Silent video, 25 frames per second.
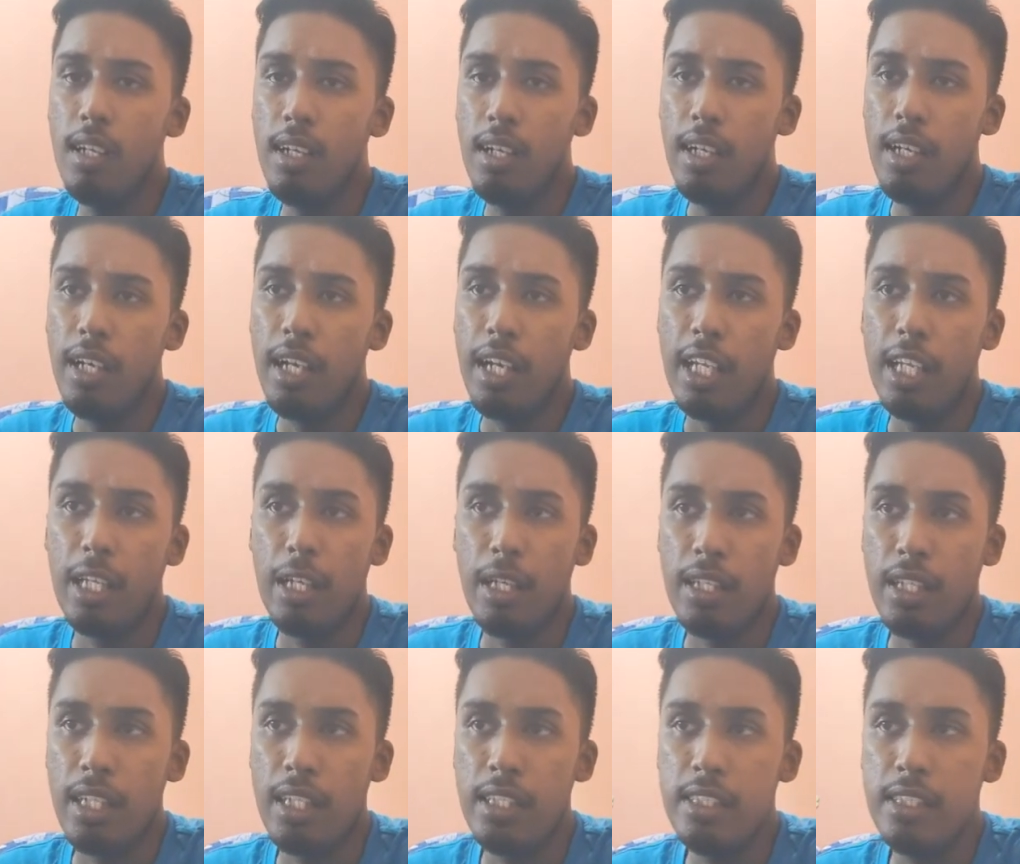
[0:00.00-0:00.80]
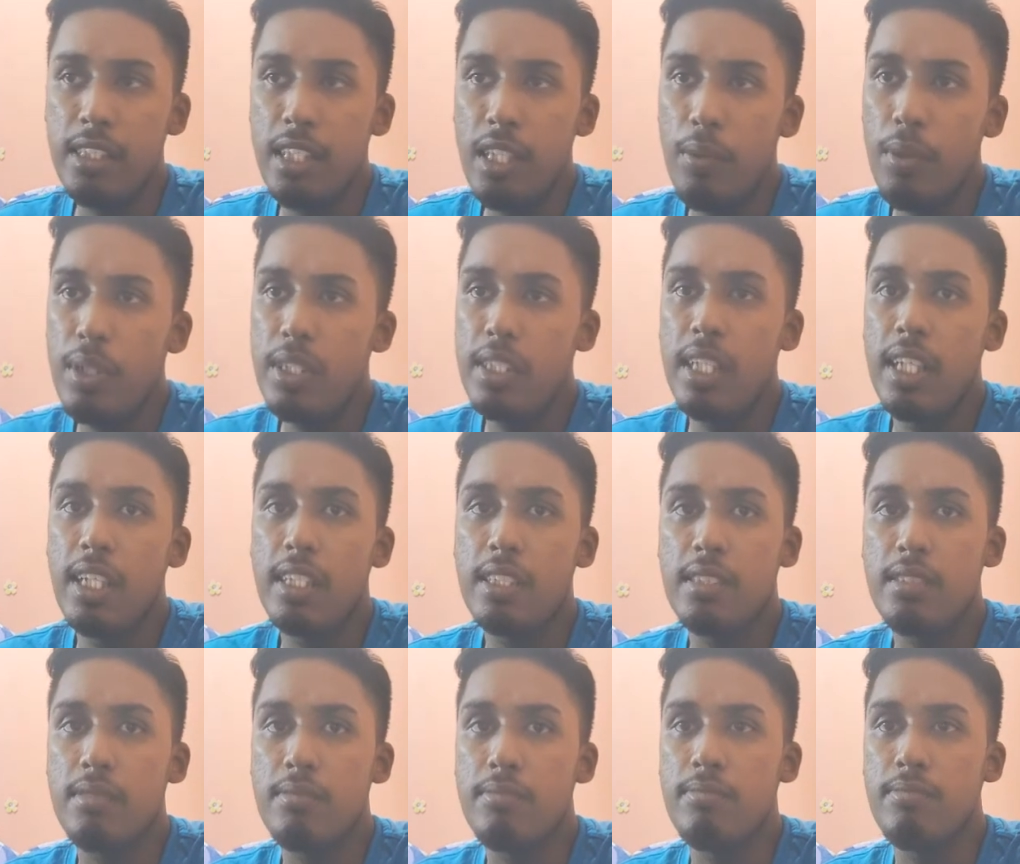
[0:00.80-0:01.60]
in a country which
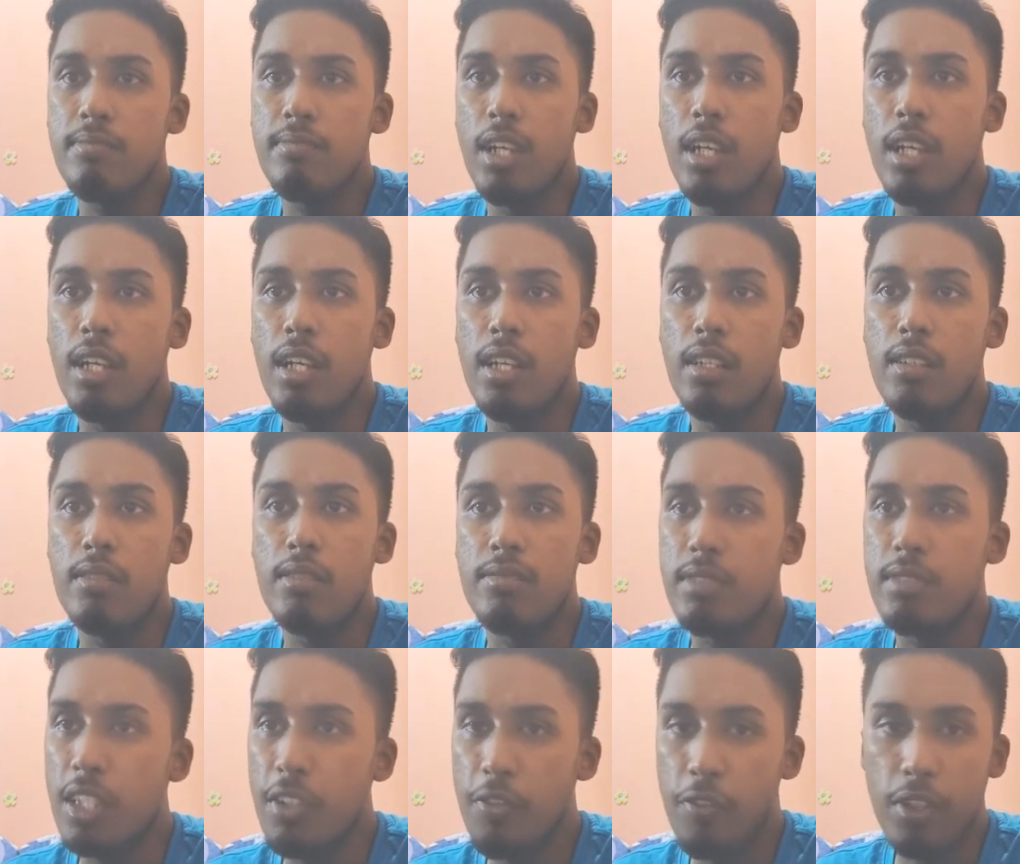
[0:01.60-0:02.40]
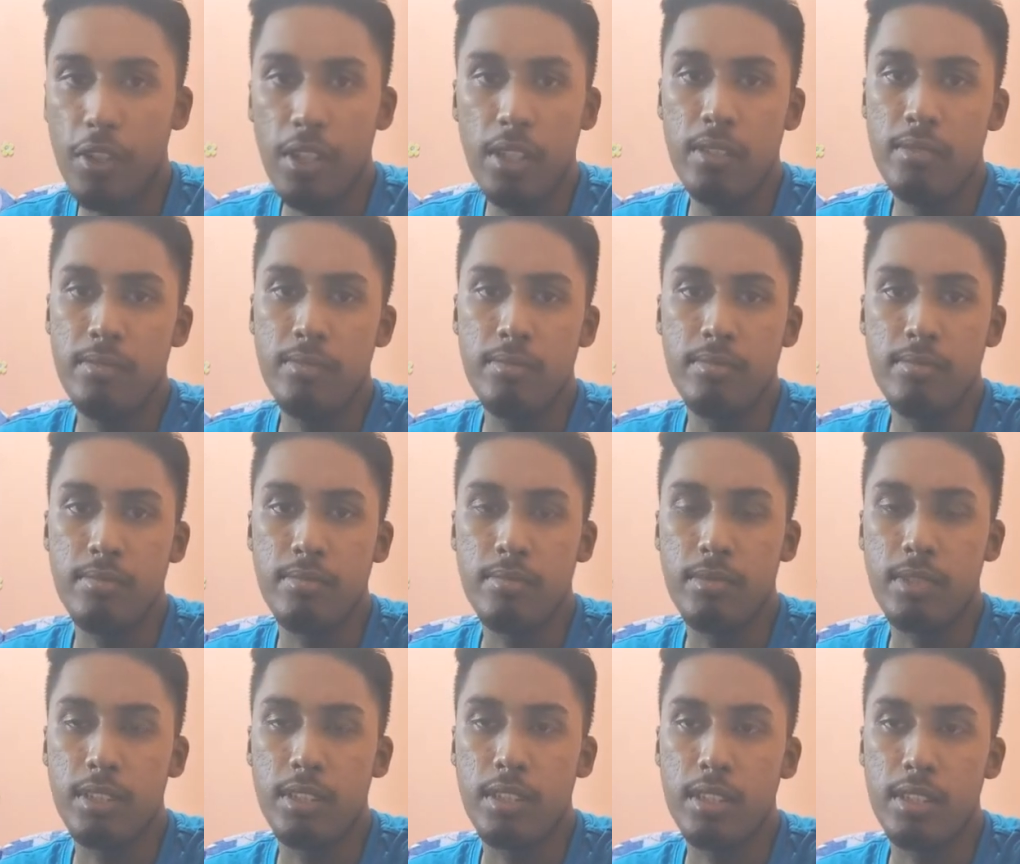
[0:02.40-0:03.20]
has different
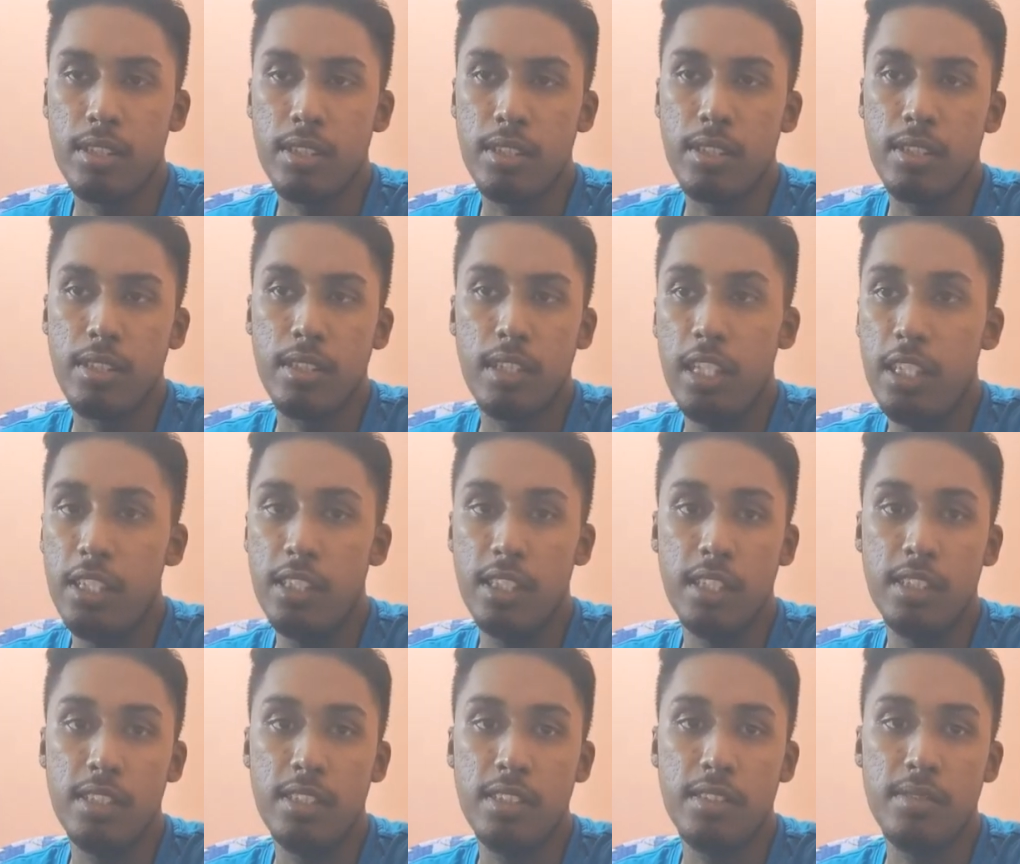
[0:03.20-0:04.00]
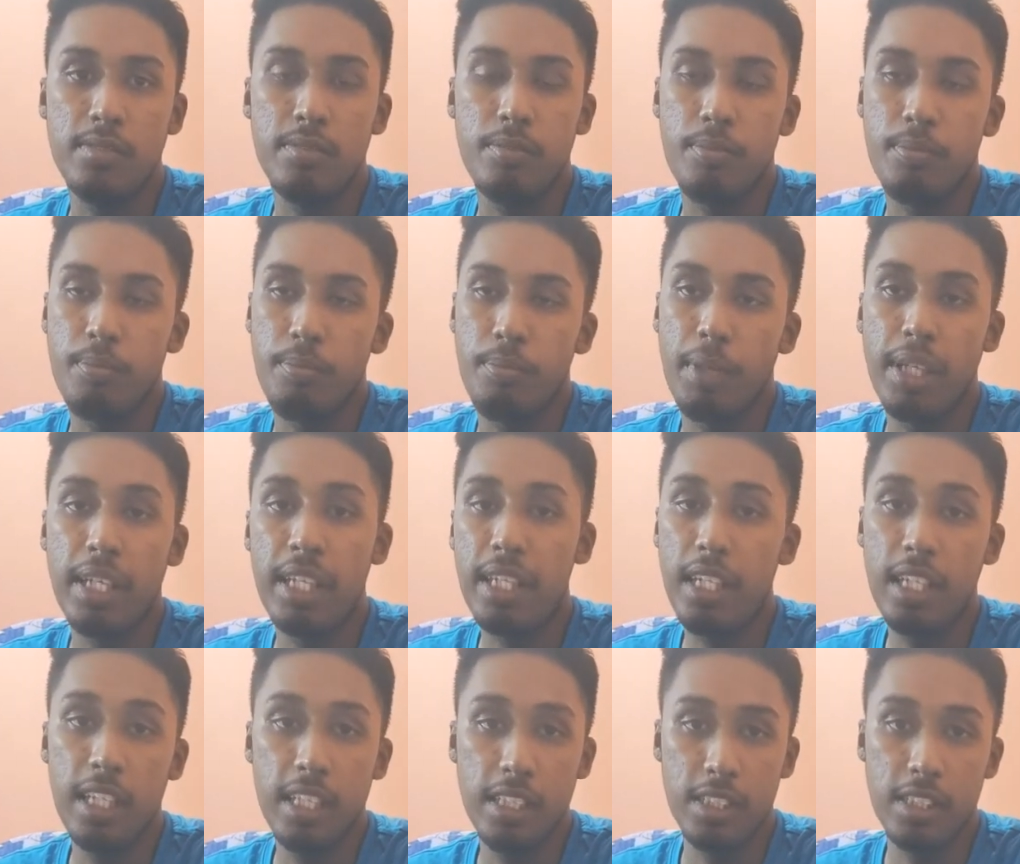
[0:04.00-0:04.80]
religions, many
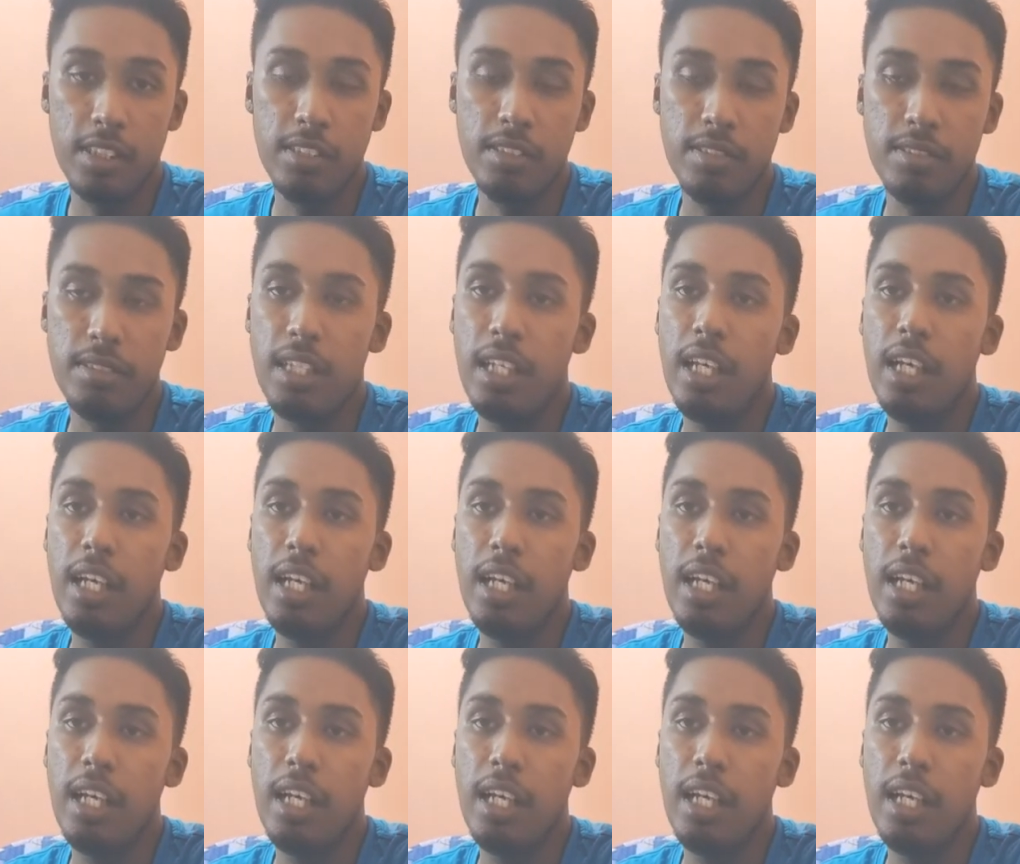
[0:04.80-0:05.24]
religions,